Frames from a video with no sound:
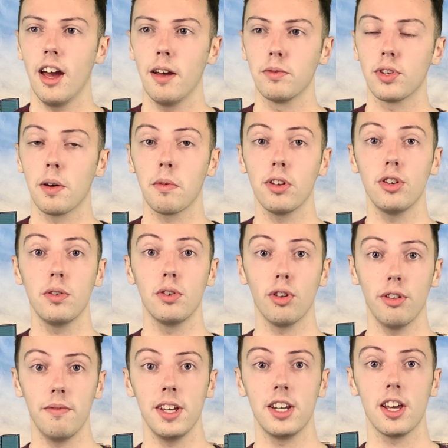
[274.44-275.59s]
So I'm going to do another
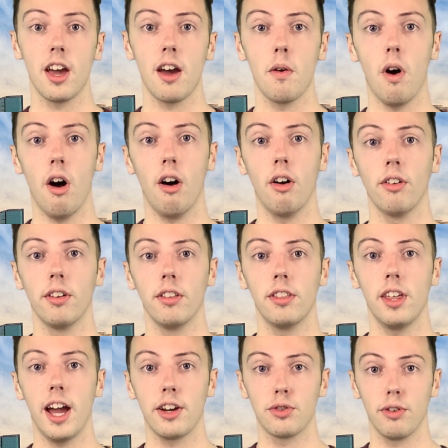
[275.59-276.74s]
video on the
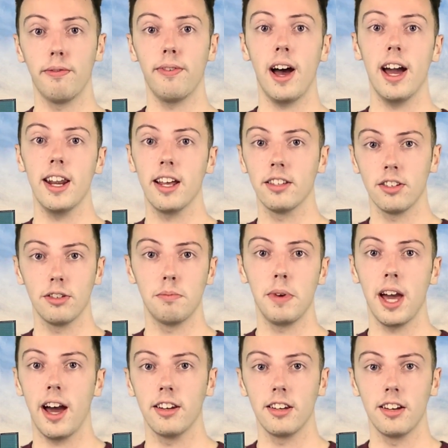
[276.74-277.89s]
actual finances
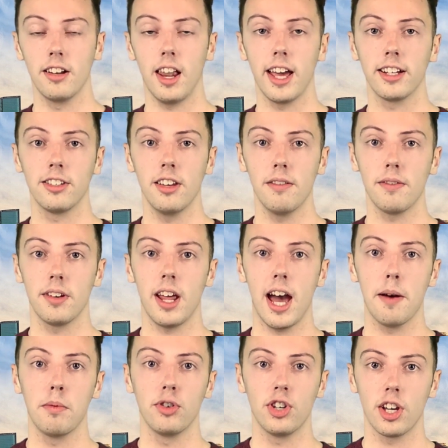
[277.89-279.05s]
behind an elective and how
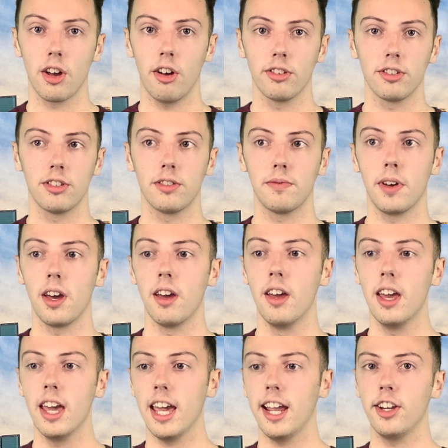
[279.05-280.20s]
much it costs for
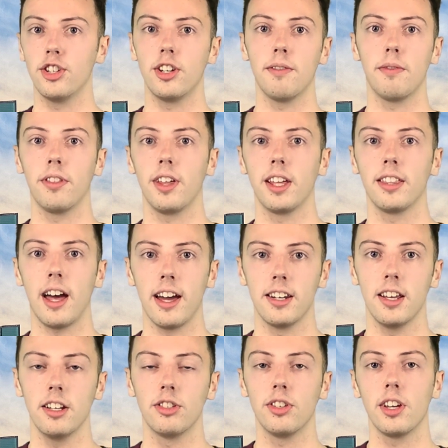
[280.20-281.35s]
each different thing that I
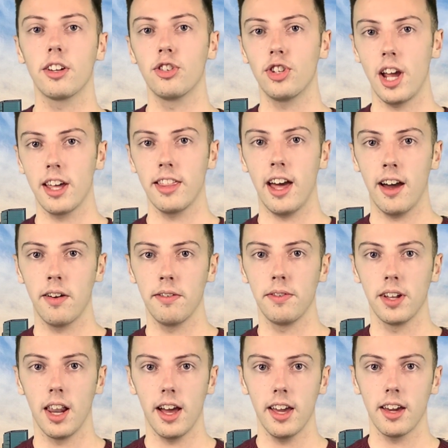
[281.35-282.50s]
did, so you can check that out if you
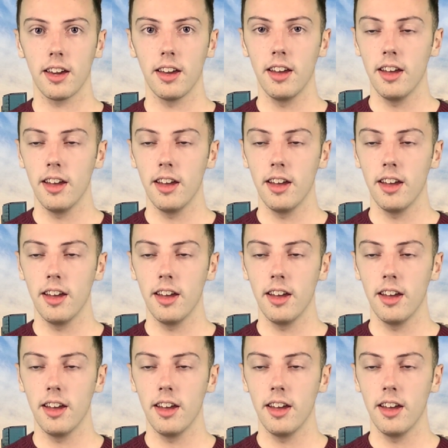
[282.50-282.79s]
like.